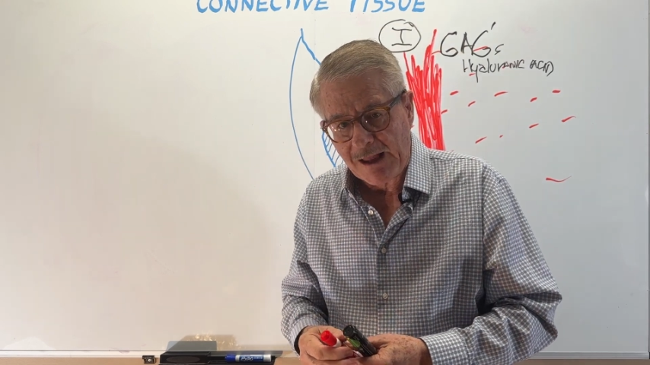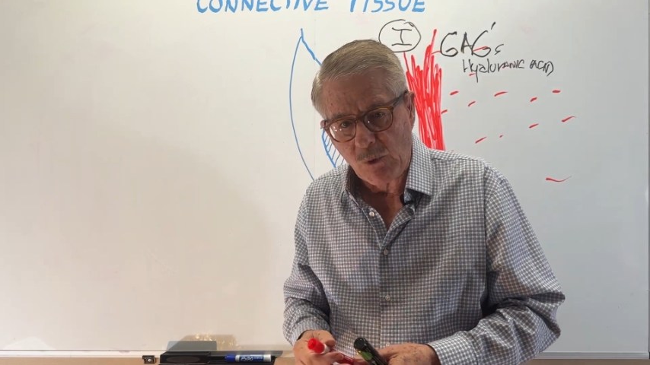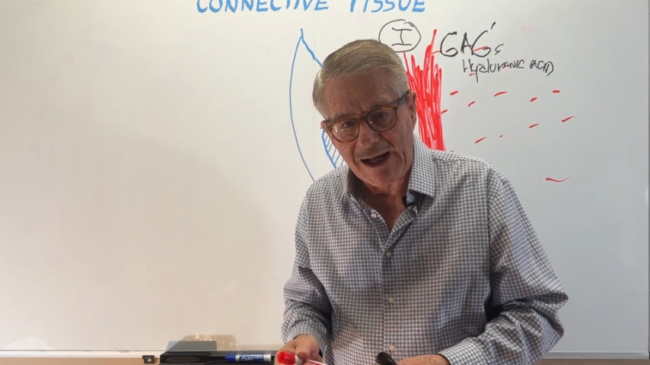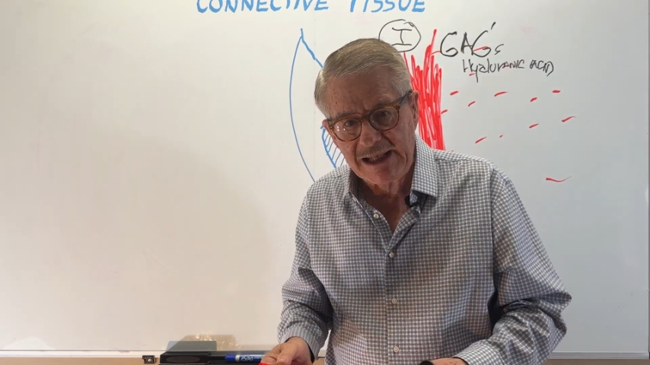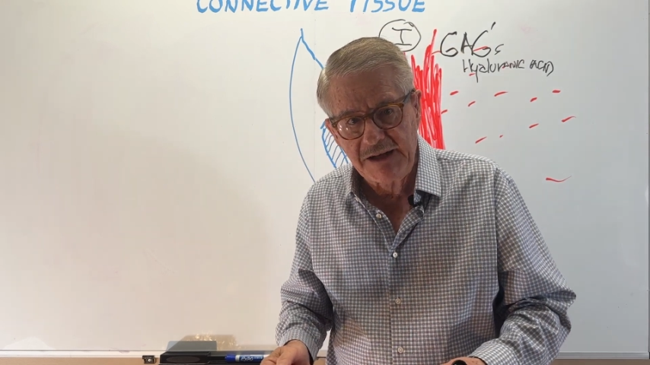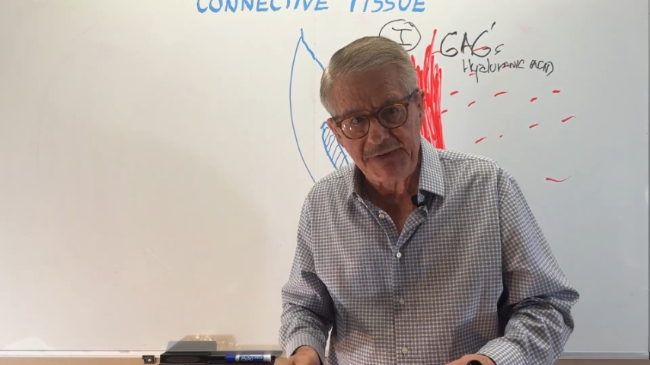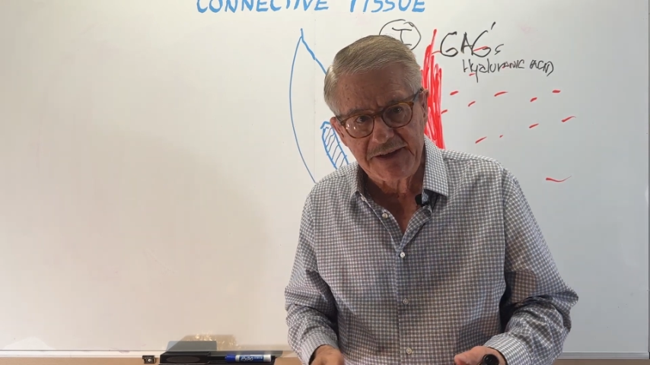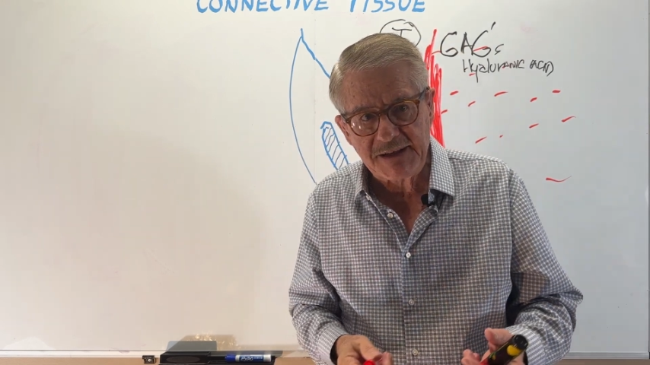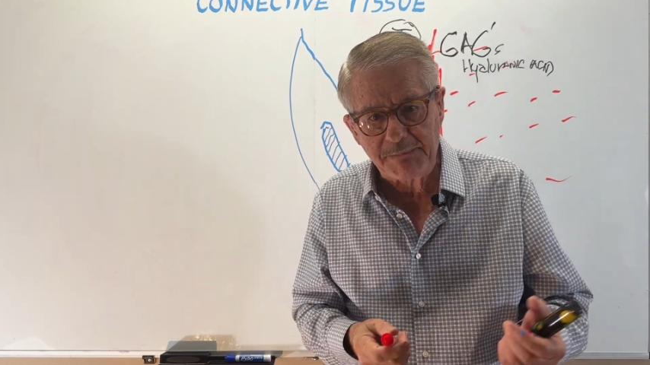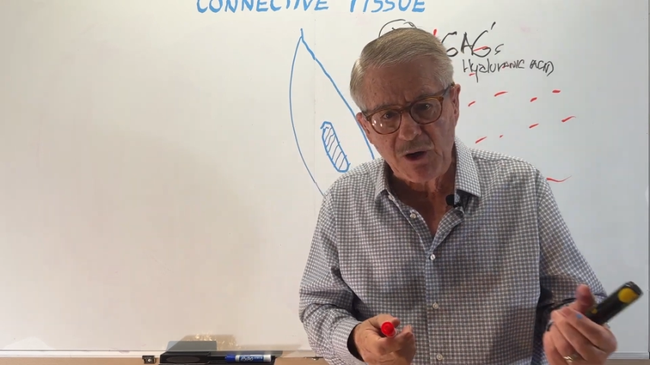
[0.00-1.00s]
Well, if
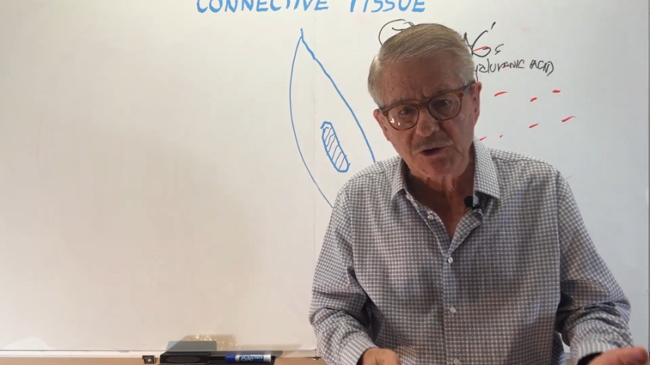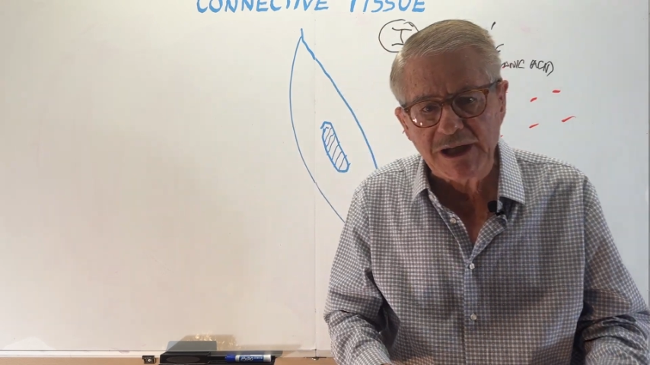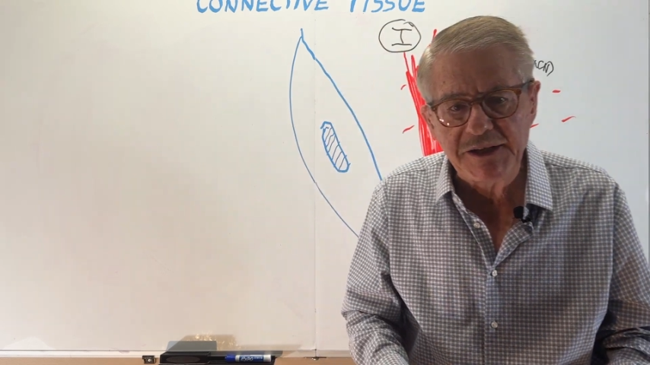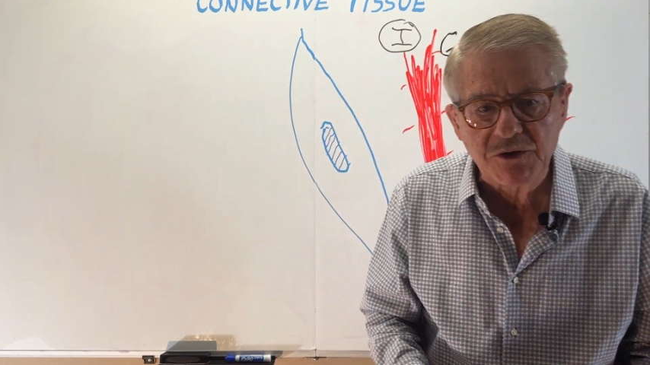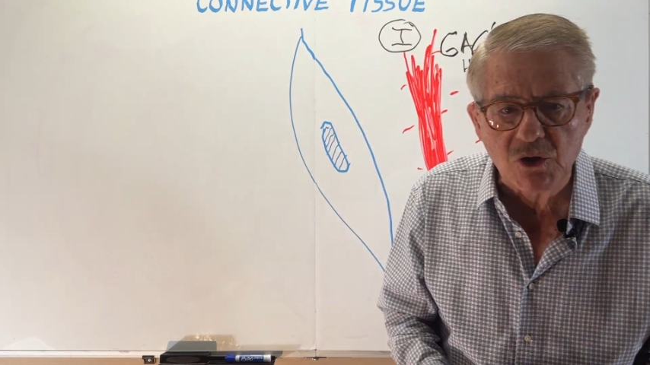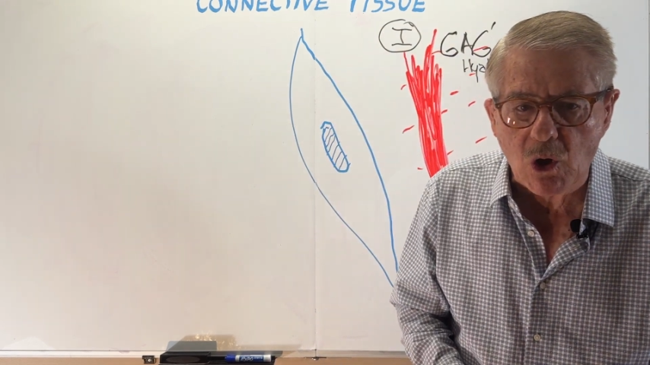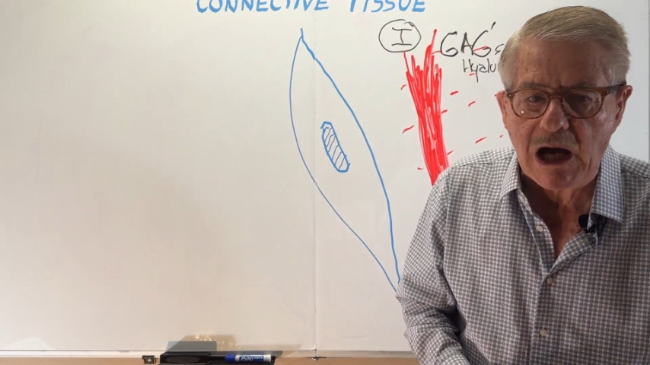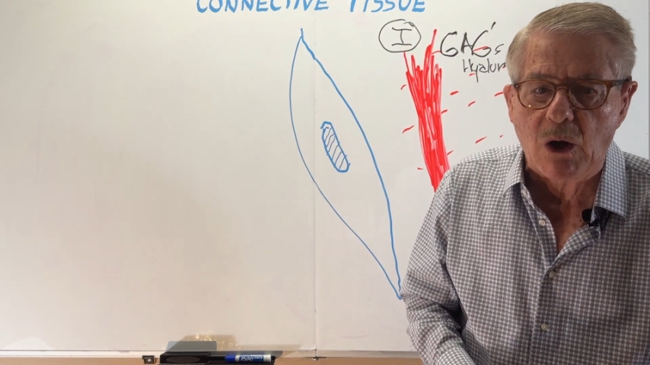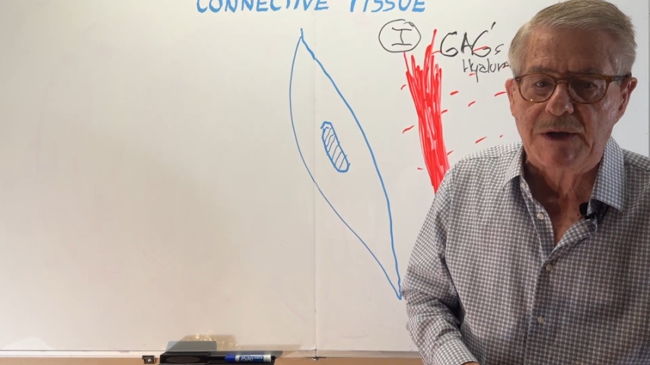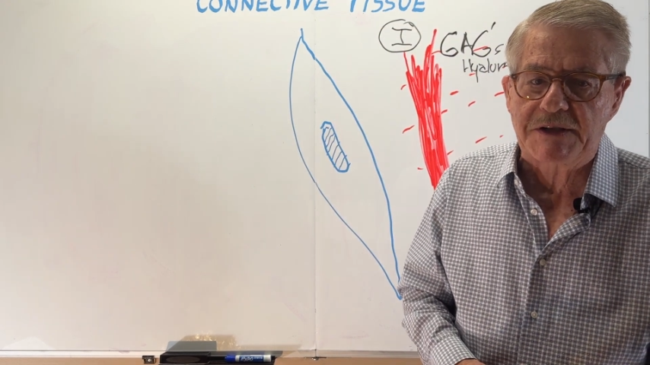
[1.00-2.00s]
it's a protein, you know
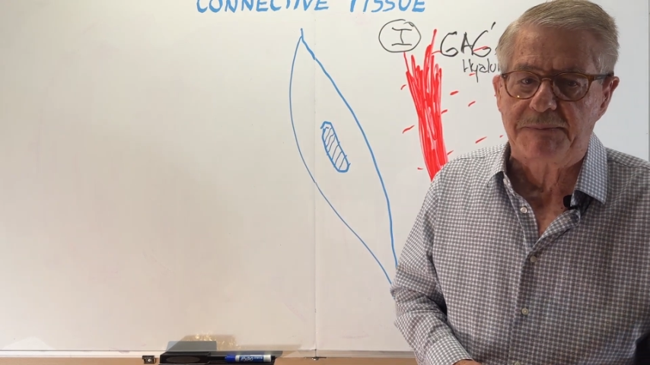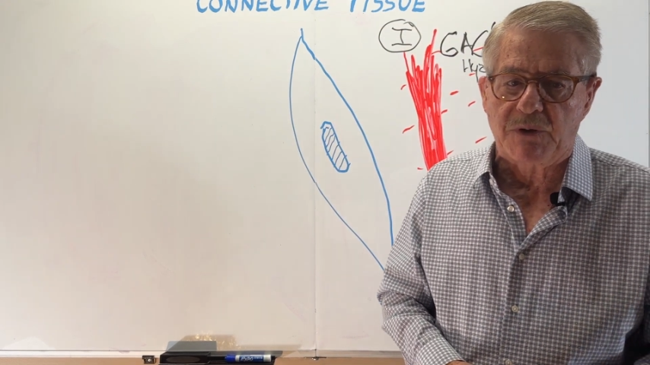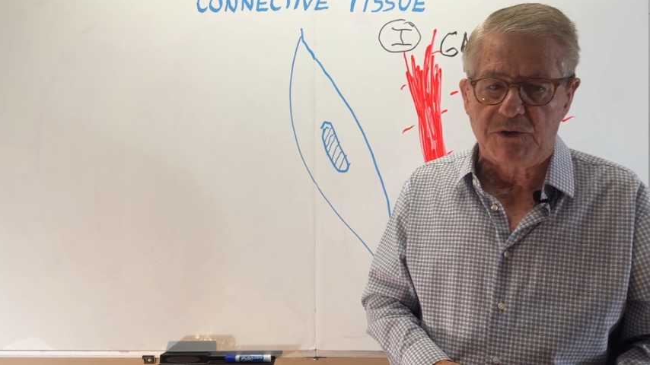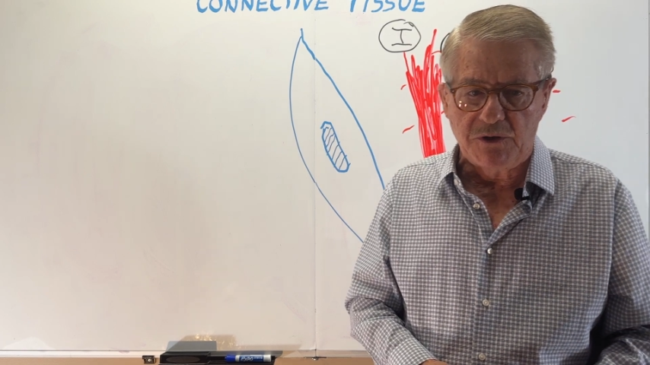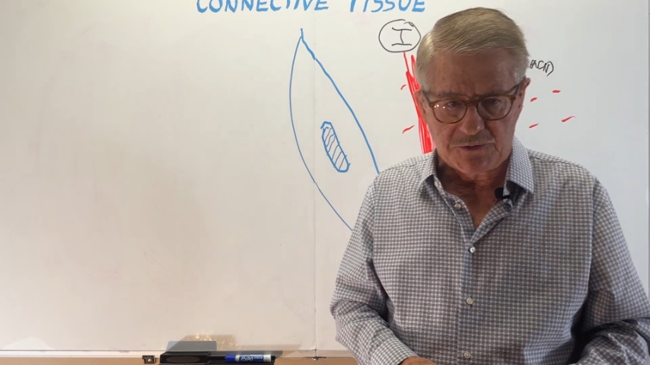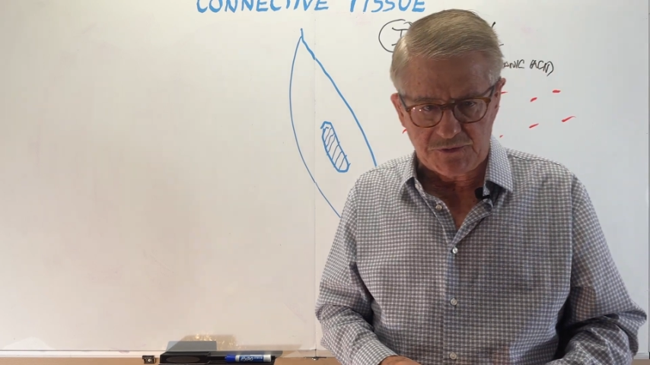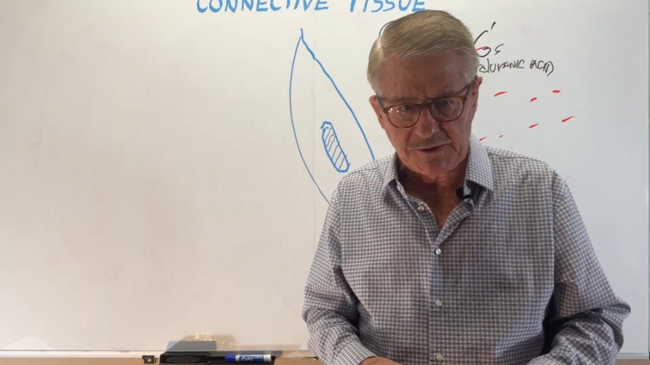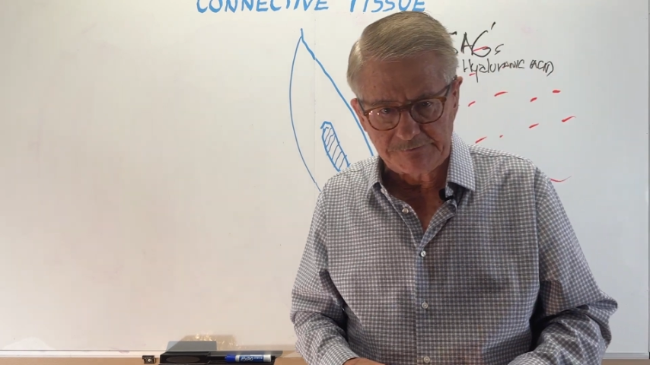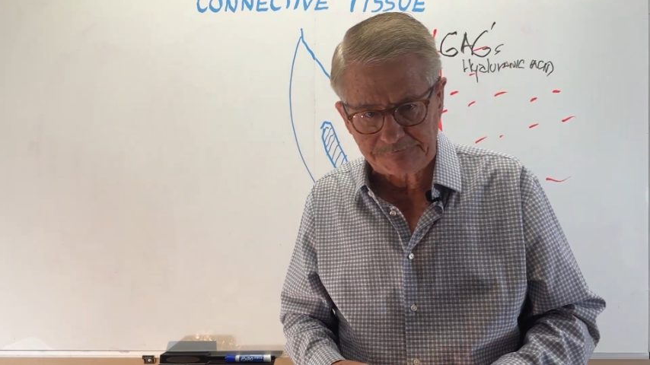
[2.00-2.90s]
how it's produced.